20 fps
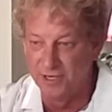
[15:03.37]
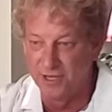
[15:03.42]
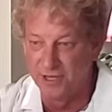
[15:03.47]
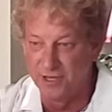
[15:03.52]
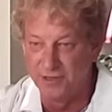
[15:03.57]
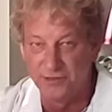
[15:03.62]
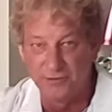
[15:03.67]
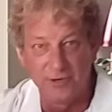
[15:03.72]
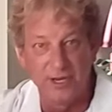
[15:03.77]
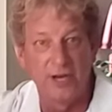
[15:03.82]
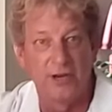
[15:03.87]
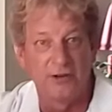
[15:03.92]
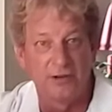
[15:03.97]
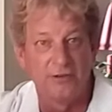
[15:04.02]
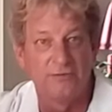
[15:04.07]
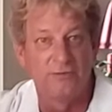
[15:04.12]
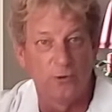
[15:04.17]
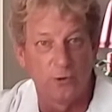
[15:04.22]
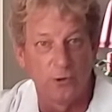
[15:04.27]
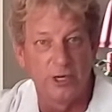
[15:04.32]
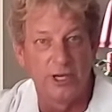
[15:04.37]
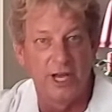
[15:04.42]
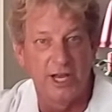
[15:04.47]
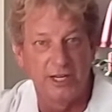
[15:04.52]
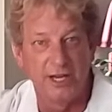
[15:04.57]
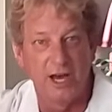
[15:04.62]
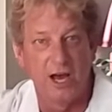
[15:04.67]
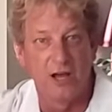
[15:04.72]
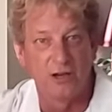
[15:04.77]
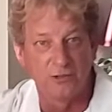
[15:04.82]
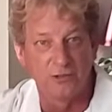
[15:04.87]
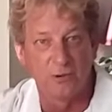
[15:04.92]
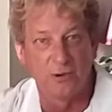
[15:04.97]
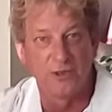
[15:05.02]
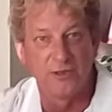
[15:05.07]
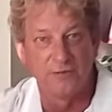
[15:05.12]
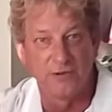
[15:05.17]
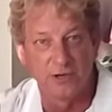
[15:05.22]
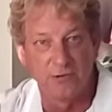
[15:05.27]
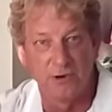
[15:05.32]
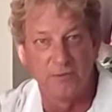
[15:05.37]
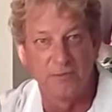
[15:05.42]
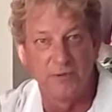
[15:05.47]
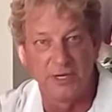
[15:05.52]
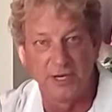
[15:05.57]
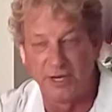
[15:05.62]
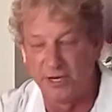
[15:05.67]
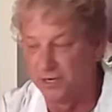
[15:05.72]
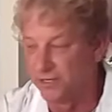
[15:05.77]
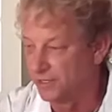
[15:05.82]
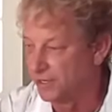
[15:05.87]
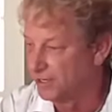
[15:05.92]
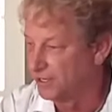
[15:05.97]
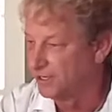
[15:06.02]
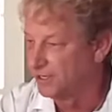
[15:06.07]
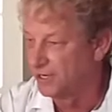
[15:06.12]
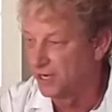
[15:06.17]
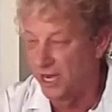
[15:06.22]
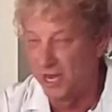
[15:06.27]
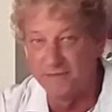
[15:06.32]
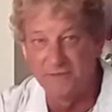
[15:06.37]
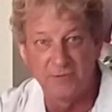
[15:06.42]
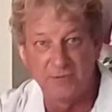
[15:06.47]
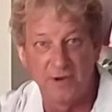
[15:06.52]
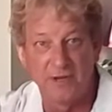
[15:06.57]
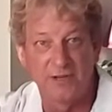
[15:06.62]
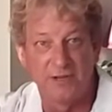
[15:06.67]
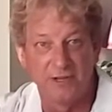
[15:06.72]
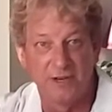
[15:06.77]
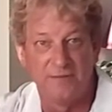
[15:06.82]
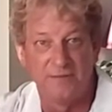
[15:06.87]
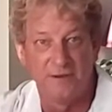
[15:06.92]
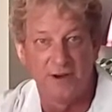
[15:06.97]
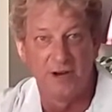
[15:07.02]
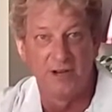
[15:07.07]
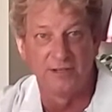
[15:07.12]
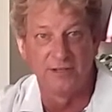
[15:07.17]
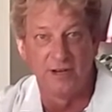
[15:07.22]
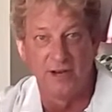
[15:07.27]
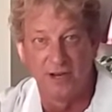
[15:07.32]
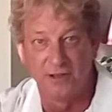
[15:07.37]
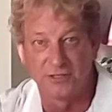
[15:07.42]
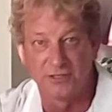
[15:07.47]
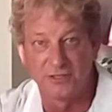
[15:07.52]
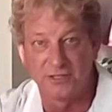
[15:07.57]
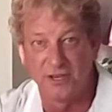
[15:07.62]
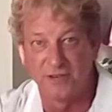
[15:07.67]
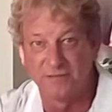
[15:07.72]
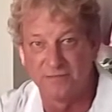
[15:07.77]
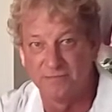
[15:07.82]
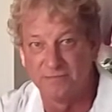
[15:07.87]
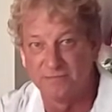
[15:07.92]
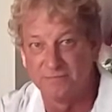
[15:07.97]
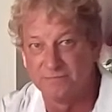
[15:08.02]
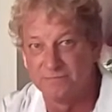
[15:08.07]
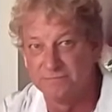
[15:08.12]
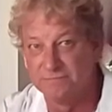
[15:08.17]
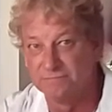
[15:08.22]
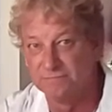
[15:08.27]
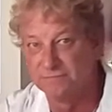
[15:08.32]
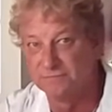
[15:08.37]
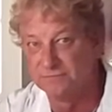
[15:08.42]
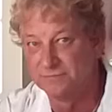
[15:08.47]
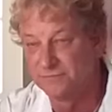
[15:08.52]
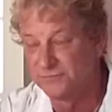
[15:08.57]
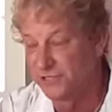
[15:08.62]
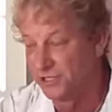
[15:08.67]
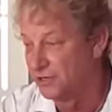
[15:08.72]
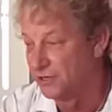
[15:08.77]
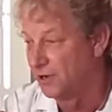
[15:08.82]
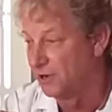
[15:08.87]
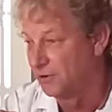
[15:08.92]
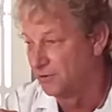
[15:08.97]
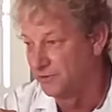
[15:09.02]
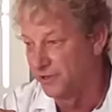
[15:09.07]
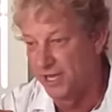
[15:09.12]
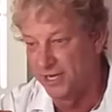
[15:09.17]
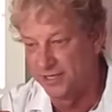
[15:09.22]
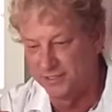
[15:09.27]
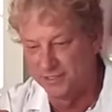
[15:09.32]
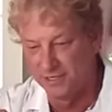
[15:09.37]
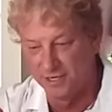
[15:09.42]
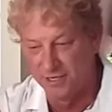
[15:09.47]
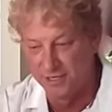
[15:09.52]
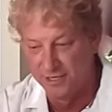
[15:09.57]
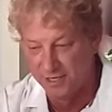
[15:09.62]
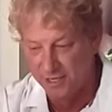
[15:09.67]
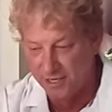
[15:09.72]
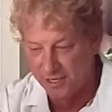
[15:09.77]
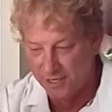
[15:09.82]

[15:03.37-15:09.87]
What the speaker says: $348 worth of equipment here. I've spent enough on other stuff to know that